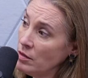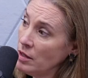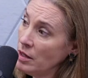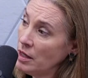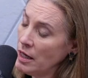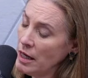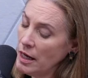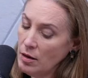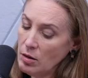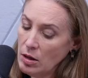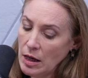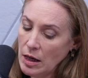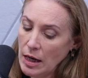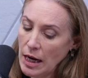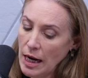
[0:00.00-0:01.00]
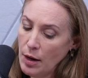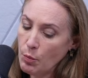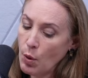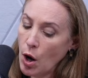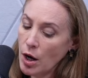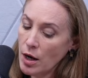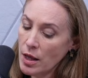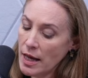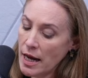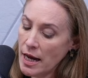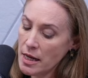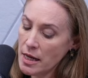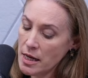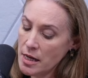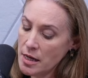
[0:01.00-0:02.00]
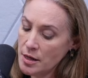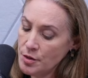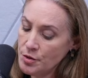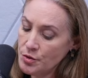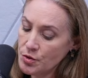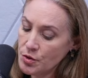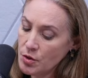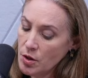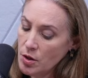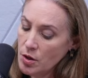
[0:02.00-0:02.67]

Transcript: uh, and part of that is,